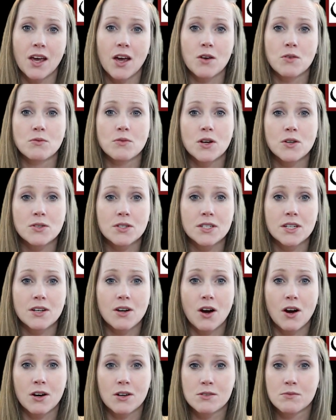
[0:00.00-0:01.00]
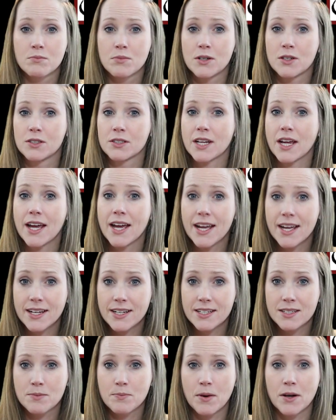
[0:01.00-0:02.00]
A roasted hard-boiled
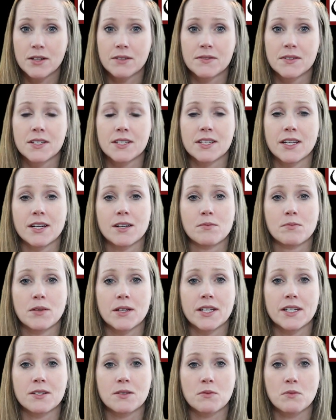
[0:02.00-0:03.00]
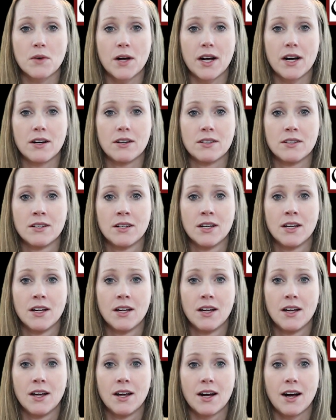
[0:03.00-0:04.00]
egg is part of the Seder plate as well.
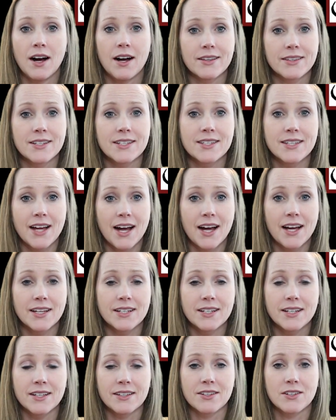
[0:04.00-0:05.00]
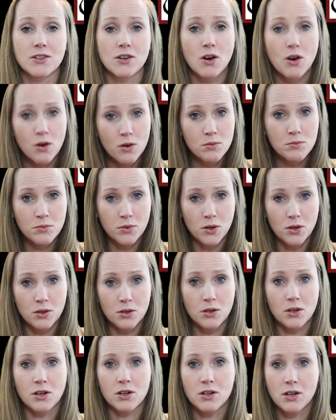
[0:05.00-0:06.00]
On the side, in their own
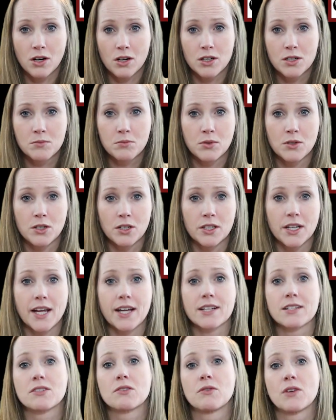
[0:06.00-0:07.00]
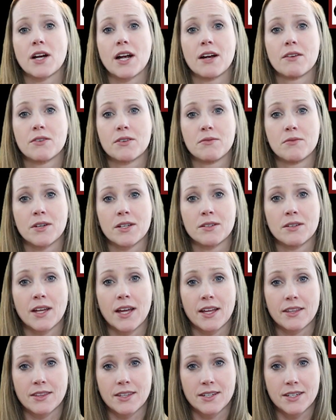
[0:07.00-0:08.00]
bowl, are hard-boiled eggs for everyone
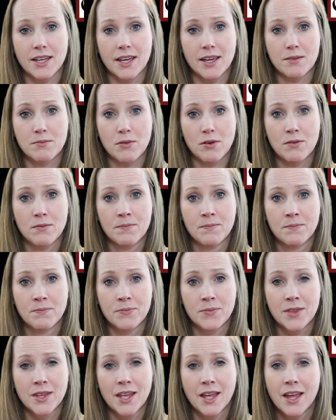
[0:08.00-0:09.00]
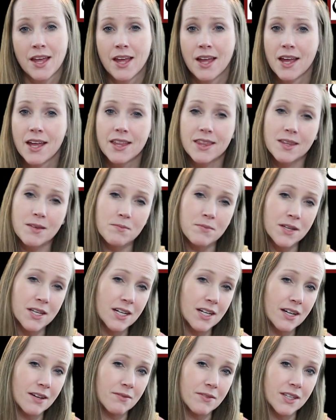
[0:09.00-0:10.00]
at the table. The
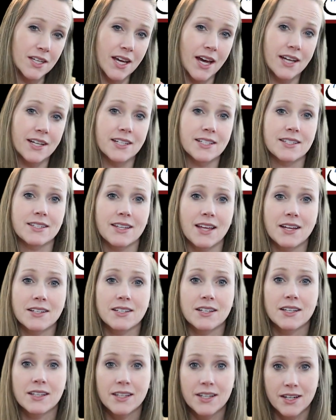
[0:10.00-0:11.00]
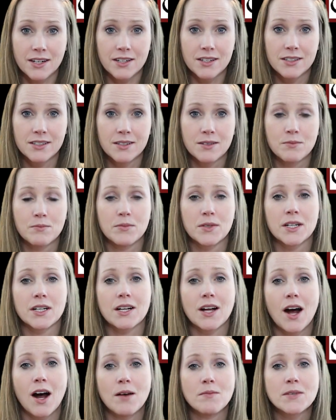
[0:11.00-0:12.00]
meaning of the egg is less clear, but a
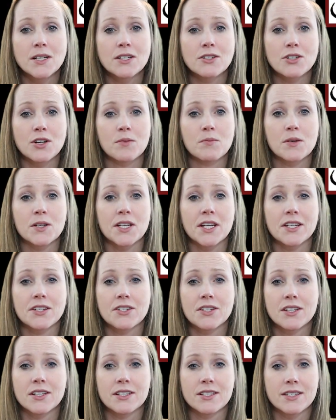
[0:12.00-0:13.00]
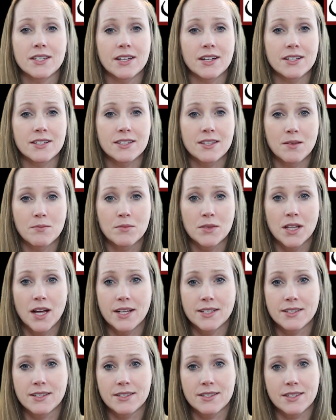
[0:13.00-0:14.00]
common interpretation is that it
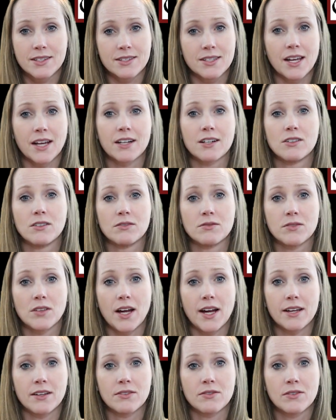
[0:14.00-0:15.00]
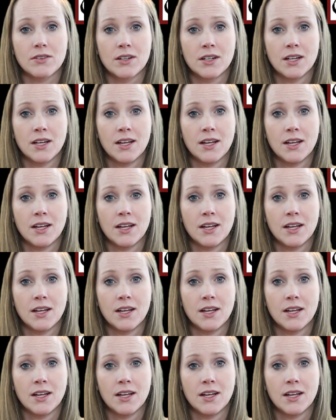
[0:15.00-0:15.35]
symbolizes the cycle of life.